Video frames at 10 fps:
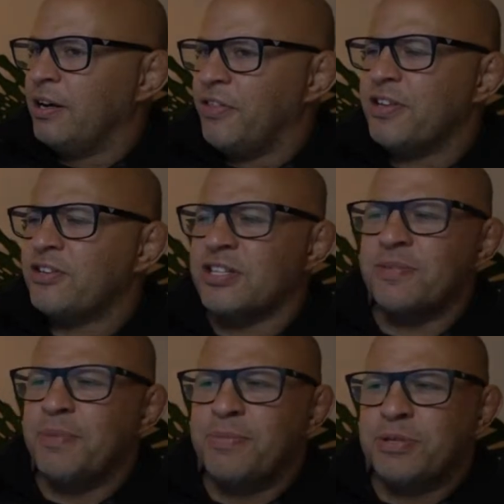I think
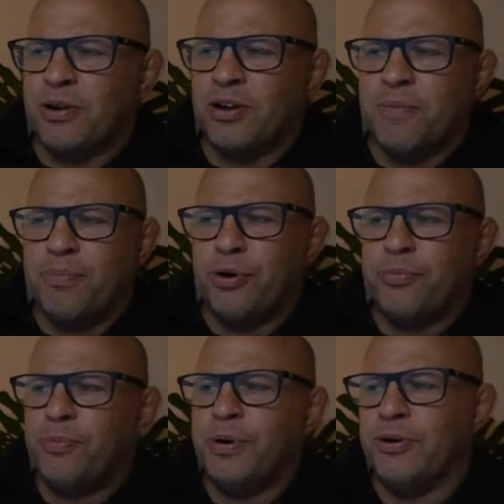Justin Bieber's like a
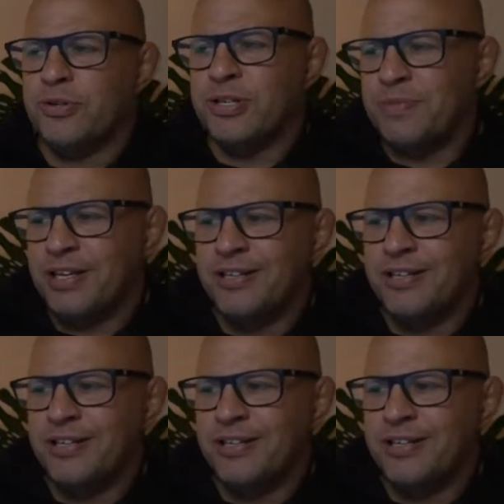purple belt or something